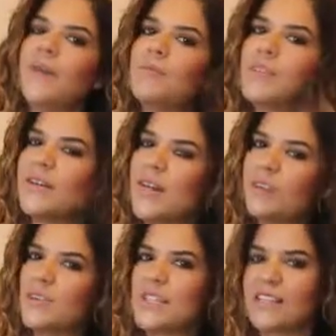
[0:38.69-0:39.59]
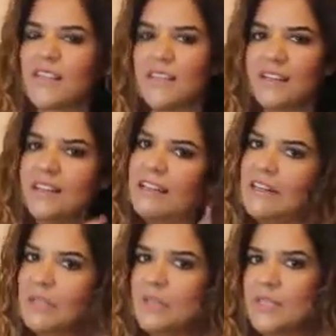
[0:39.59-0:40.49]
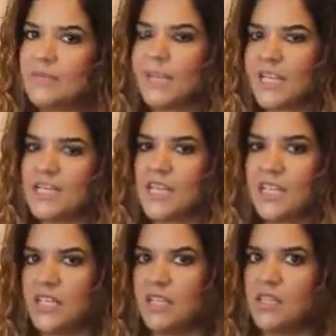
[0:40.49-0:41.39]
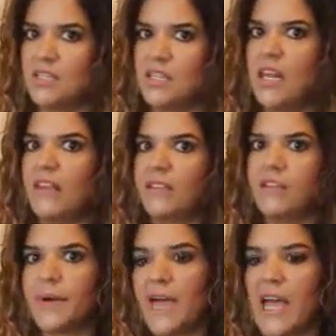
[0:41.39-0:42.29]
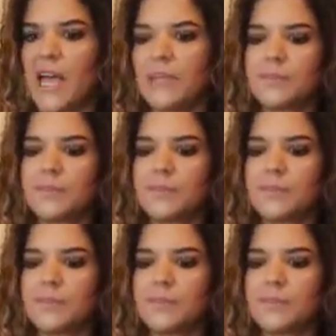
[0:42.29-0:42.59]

so I am risking losing my condition and losing the length of my hair.